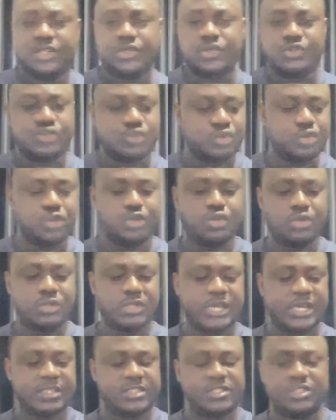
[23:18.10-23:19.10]
will know
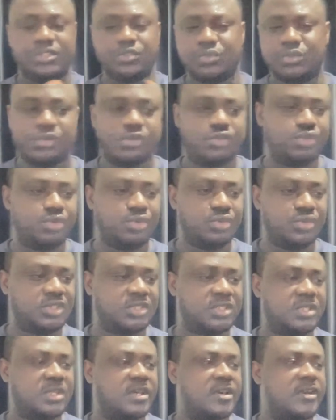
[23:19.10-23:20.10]
that you will
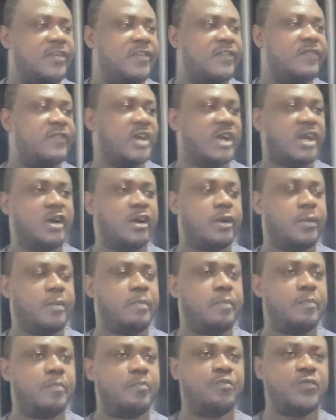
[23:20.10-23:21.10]
use
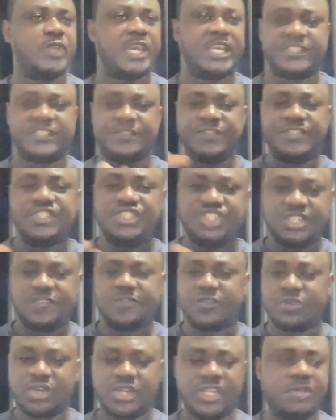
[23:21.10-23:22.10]
SVG
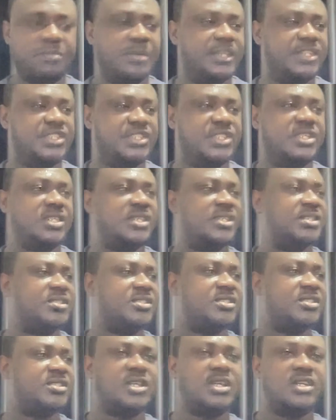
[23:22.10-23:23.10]
for your
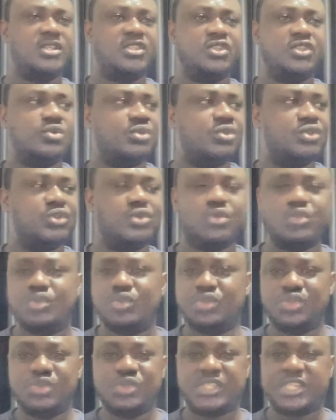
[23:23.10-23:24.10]
images. You
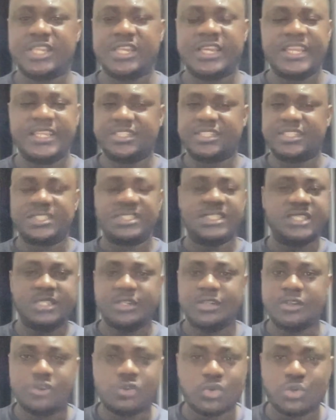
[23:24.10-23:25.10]
use lazy
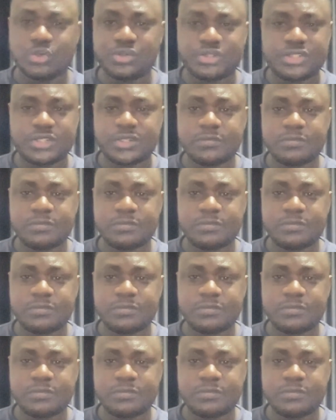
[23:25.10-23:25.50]
load